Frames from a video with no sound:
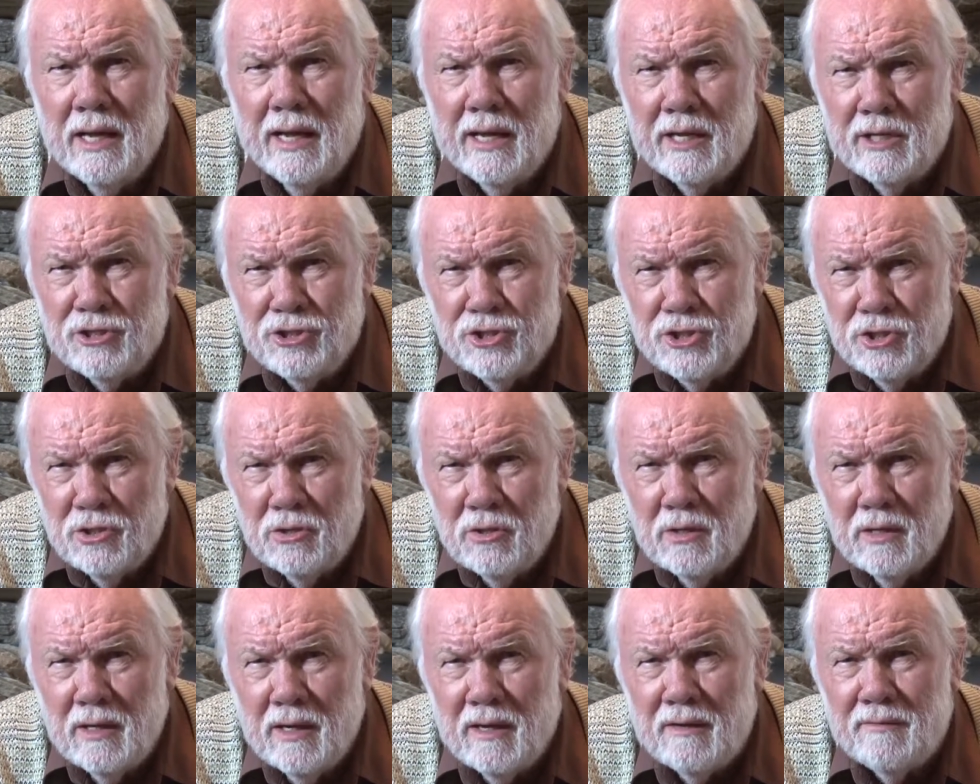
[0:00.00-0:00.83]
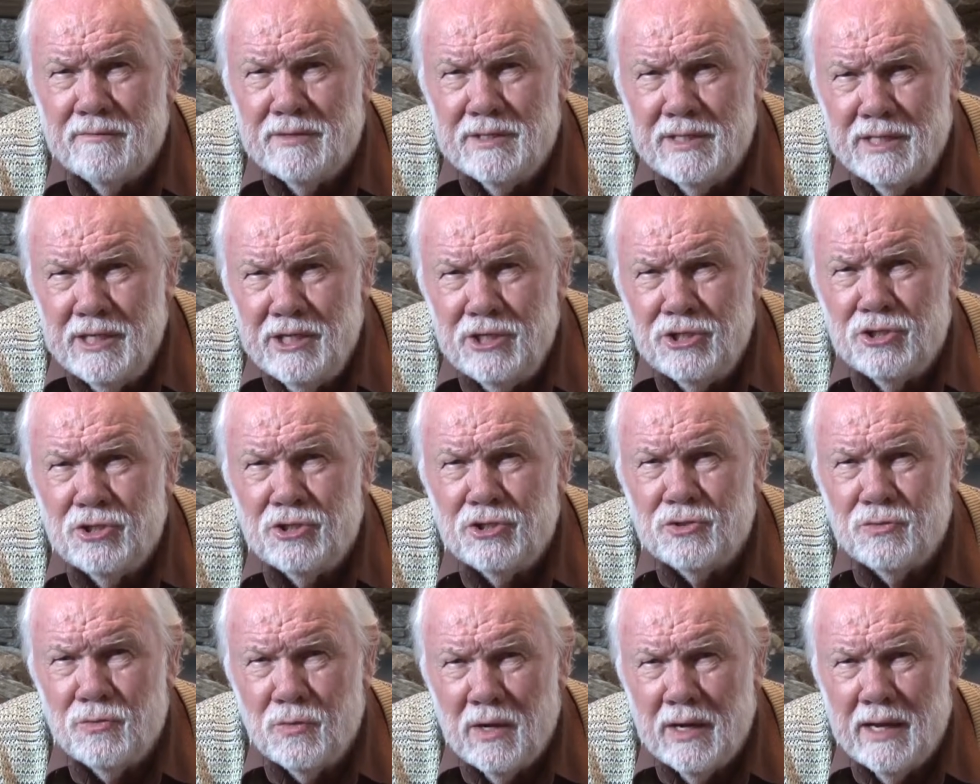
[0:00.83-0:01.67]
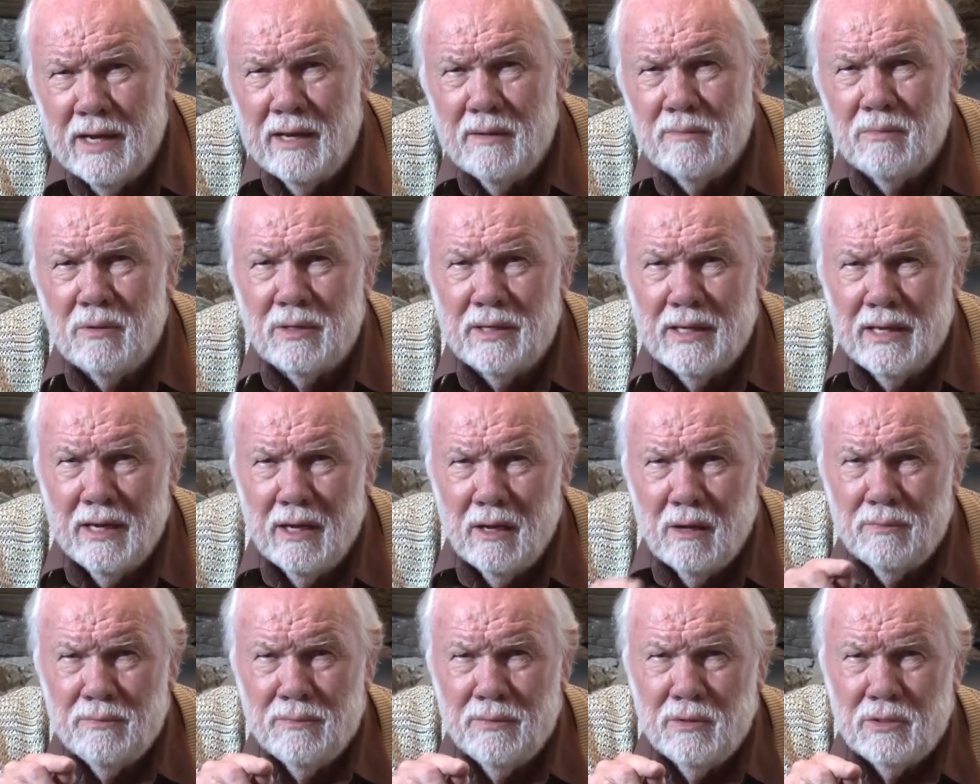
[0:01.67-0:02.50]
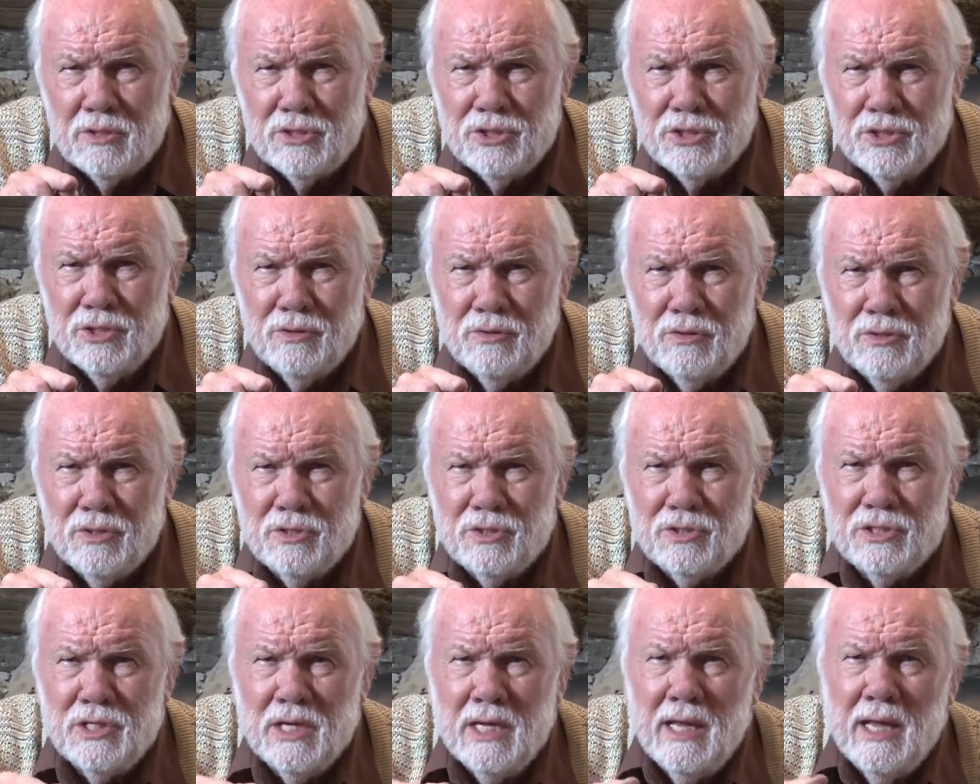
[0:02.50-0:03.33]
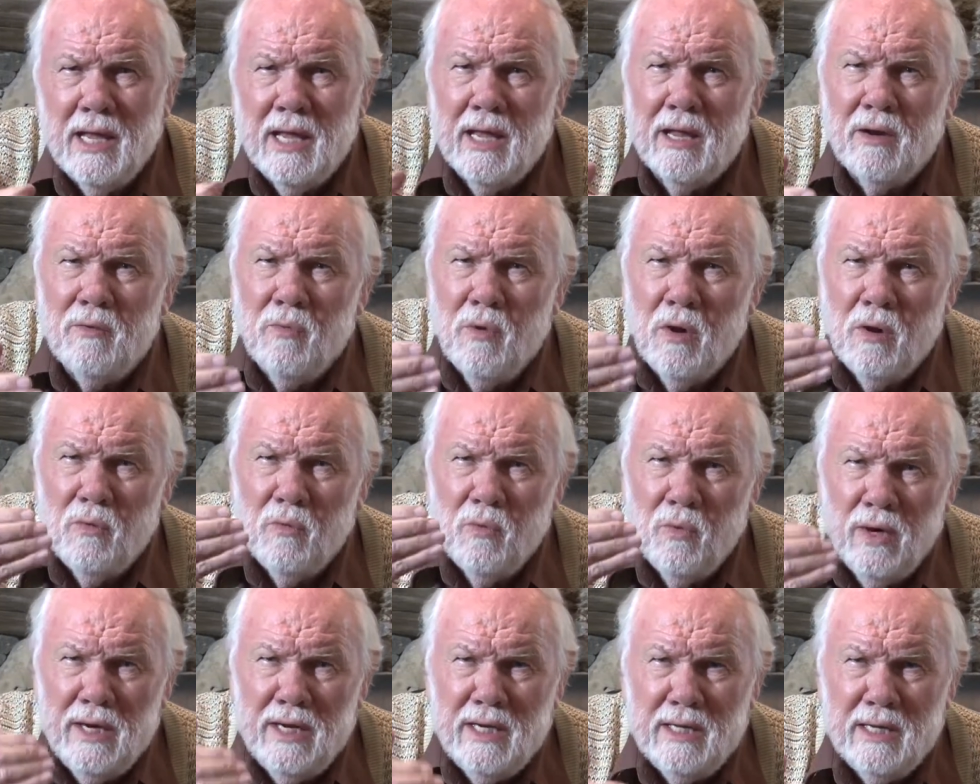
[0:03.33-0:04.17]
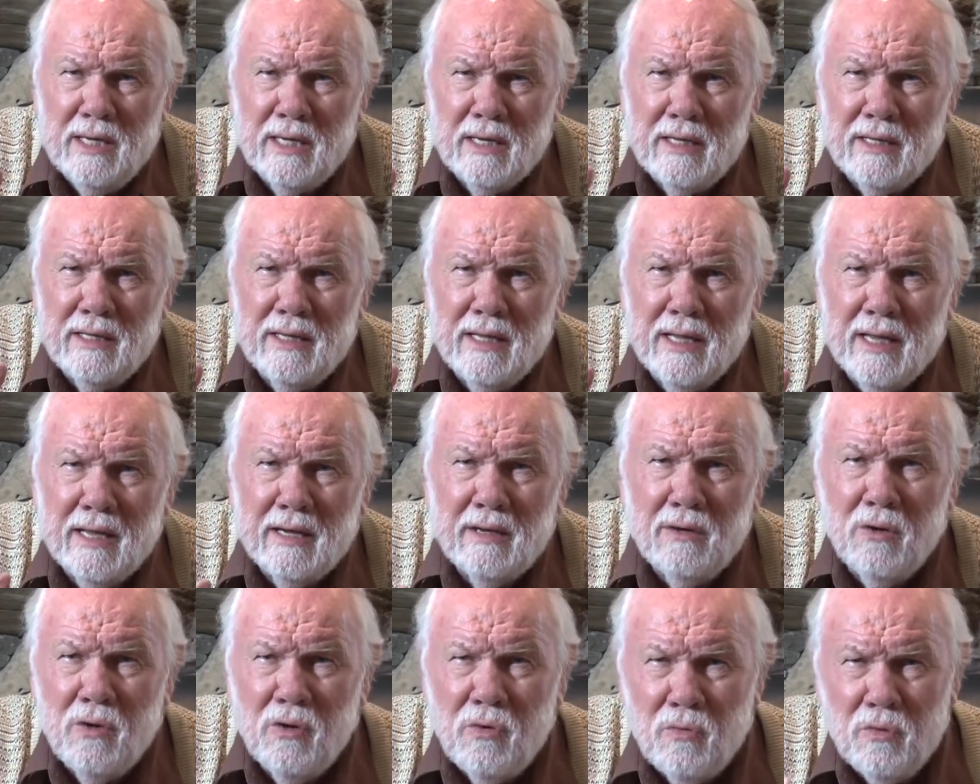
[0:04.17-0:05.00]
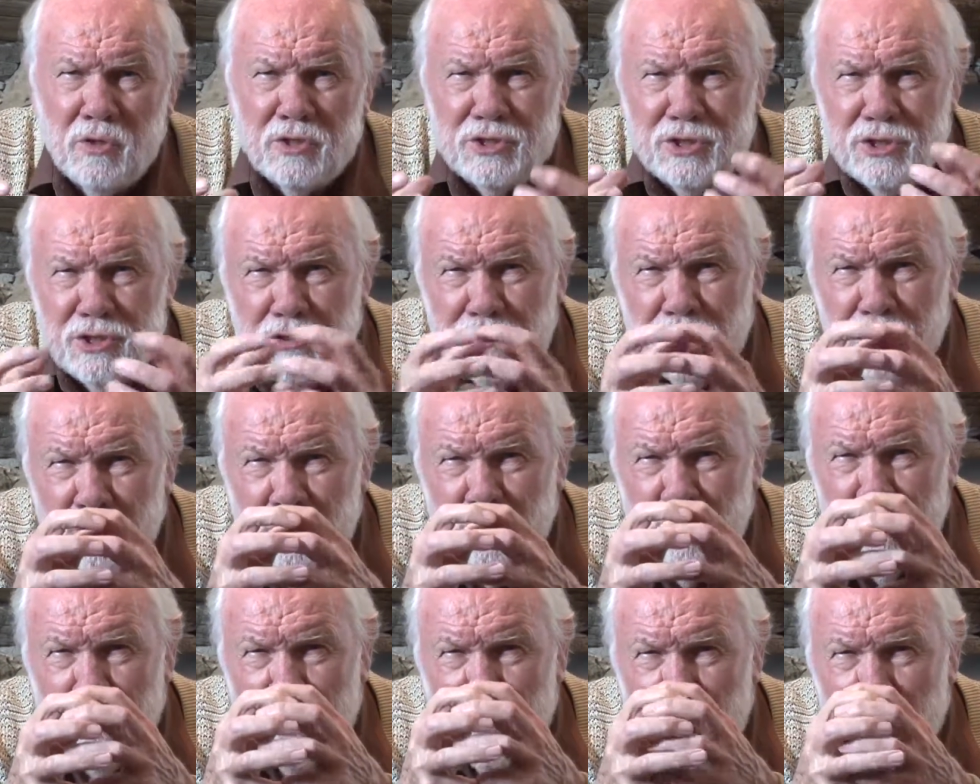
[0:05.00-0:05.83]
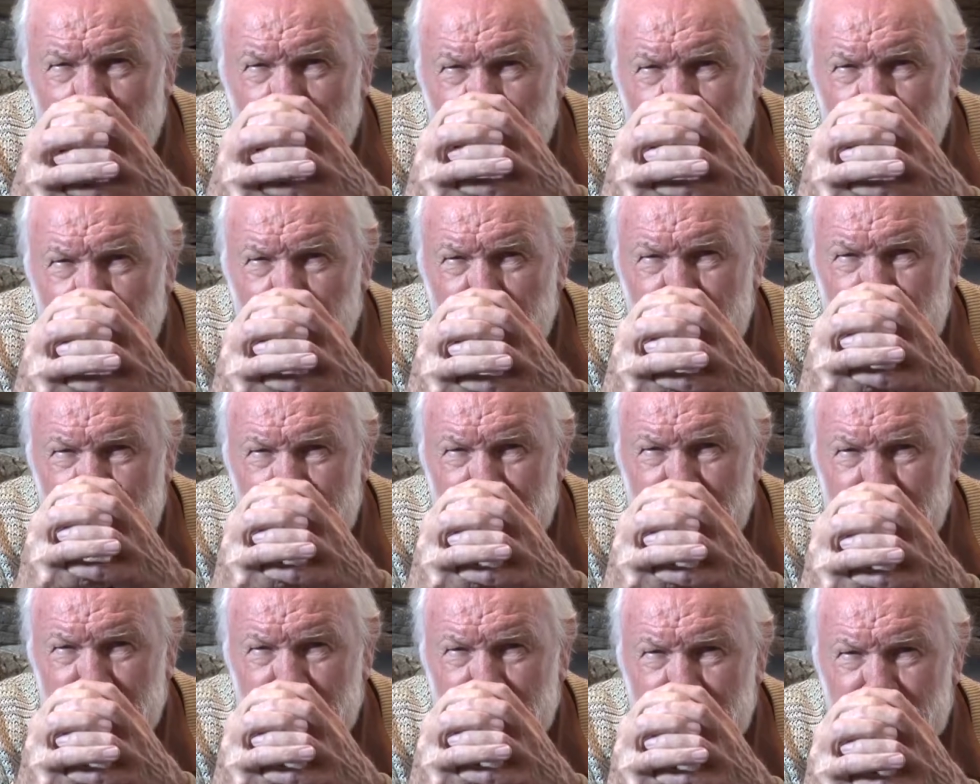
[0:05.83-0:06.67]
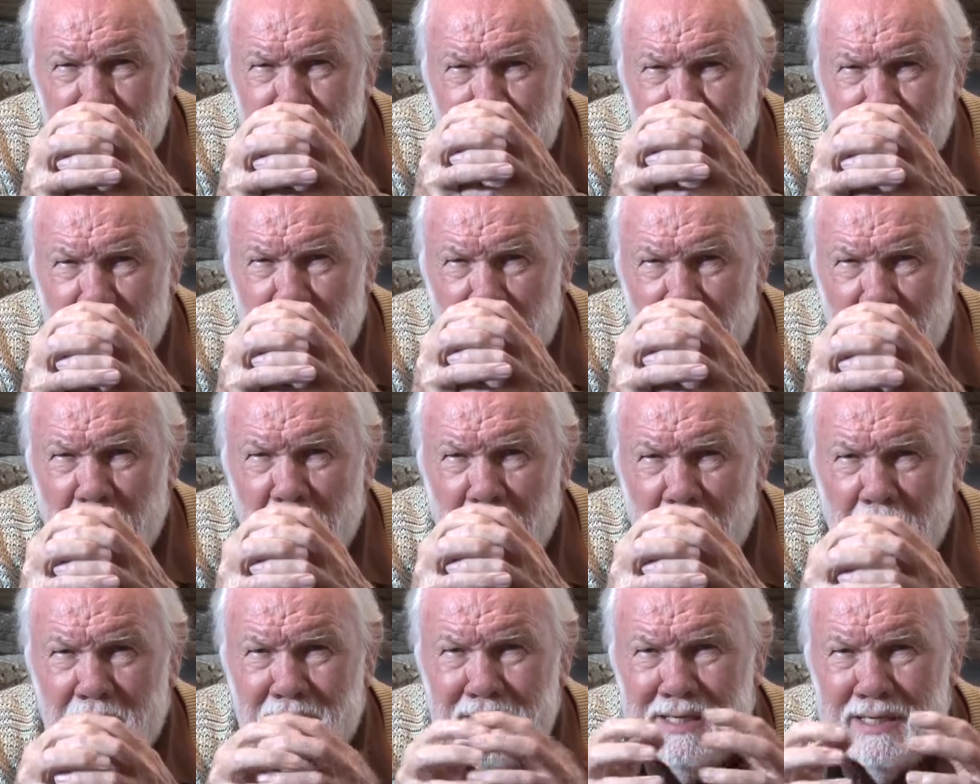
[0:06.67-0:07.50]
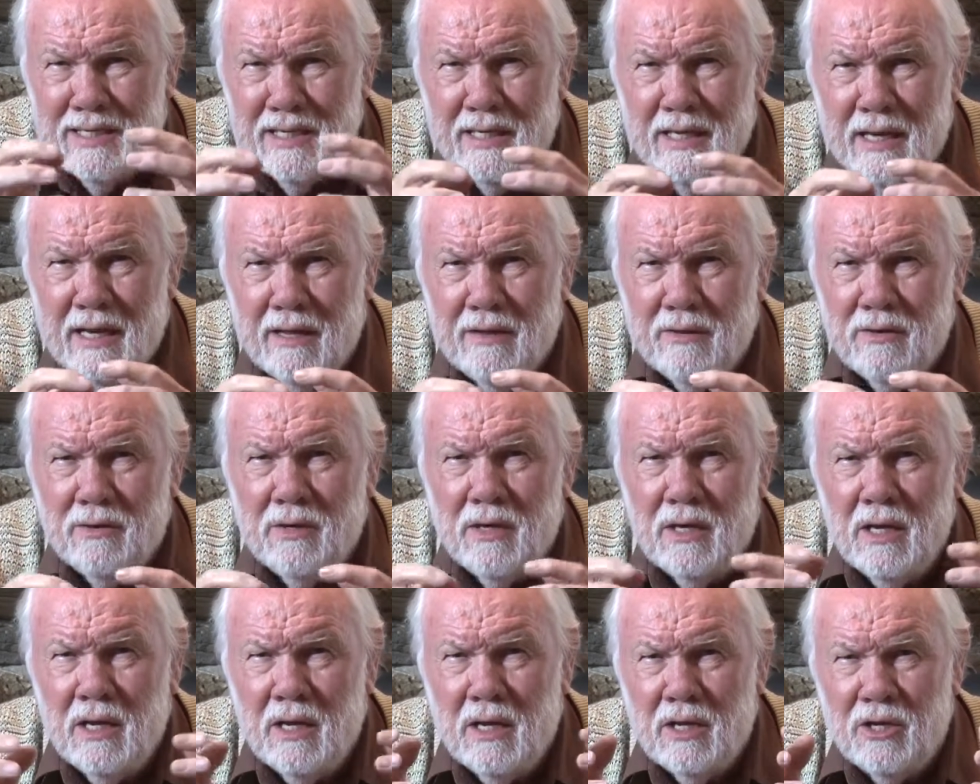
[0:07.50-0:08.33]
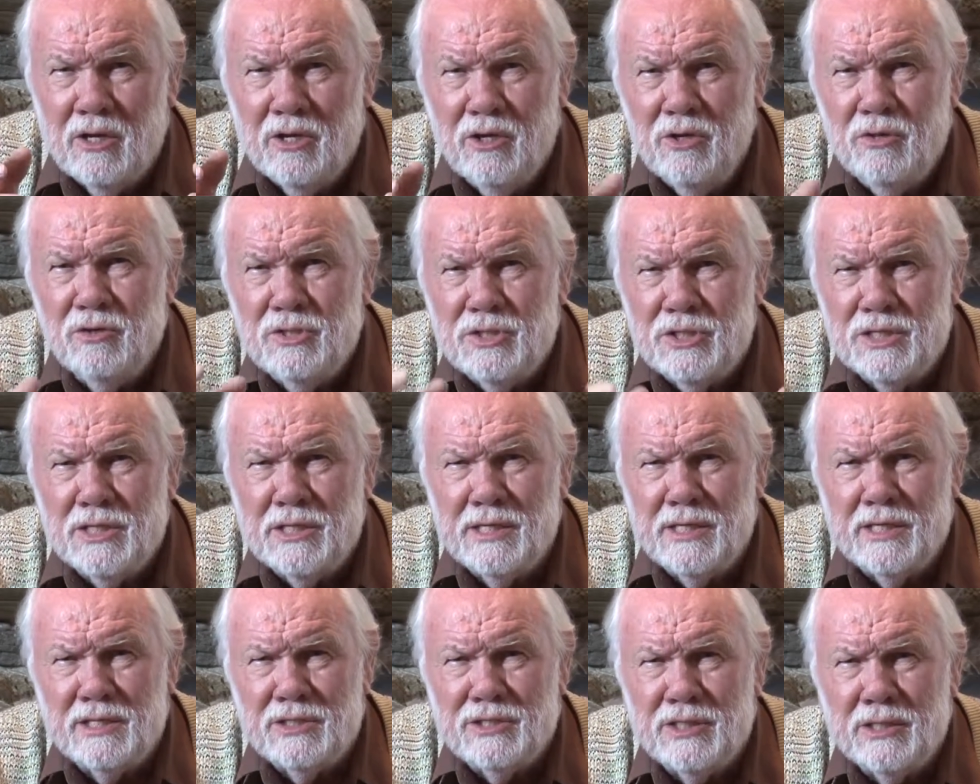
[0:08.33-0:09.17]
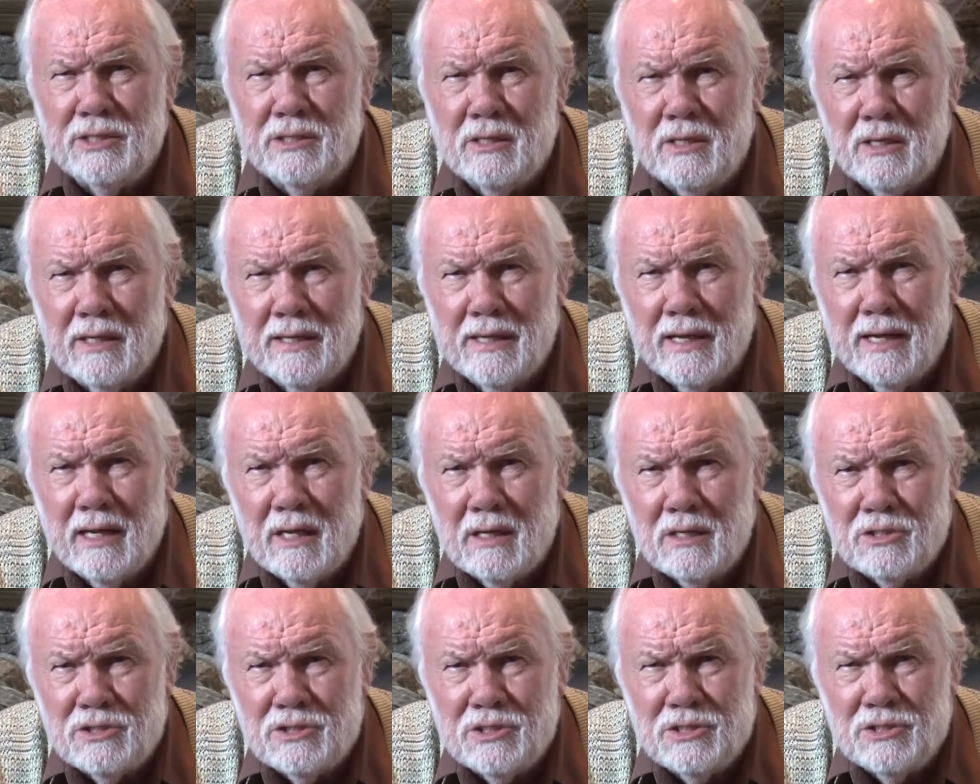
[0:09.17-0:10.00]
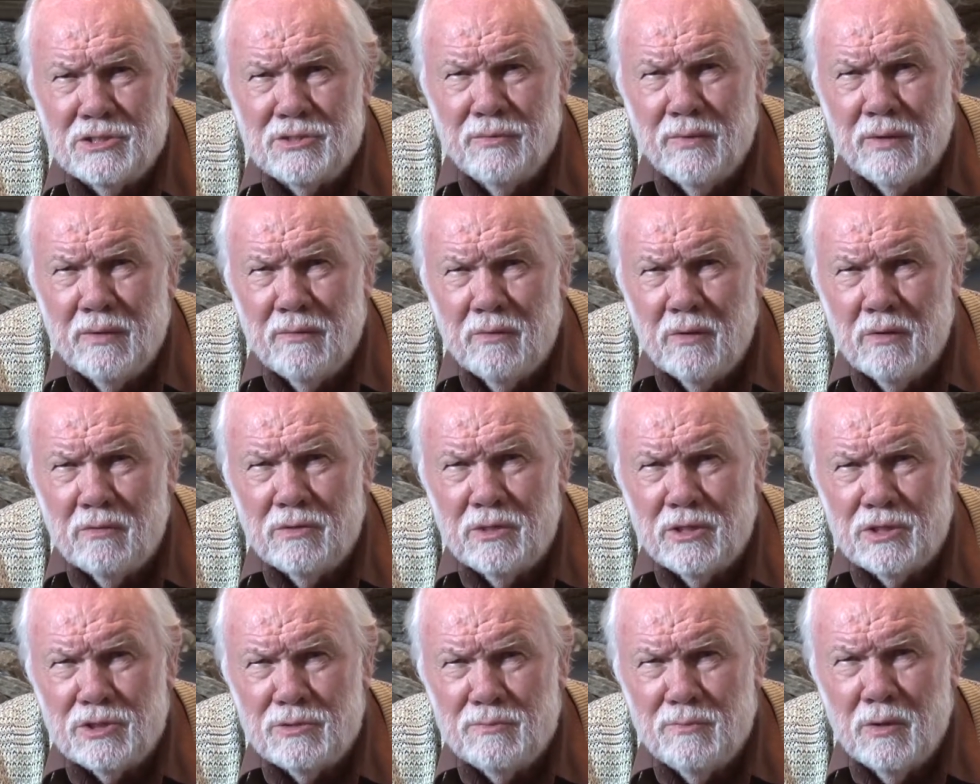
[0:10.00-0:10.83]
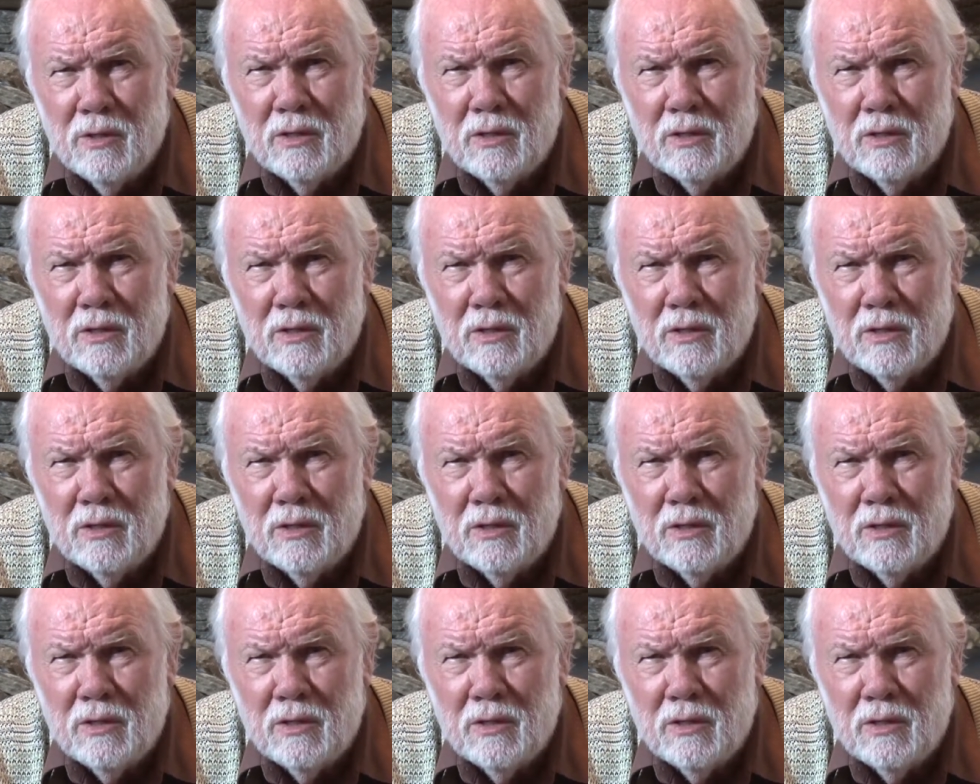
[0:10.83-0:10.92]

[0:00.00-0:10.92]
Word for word: And sure enough, teachers were able to help those students, and what we did then was to group all those things that were common together, do statistical analysis, and we wrote this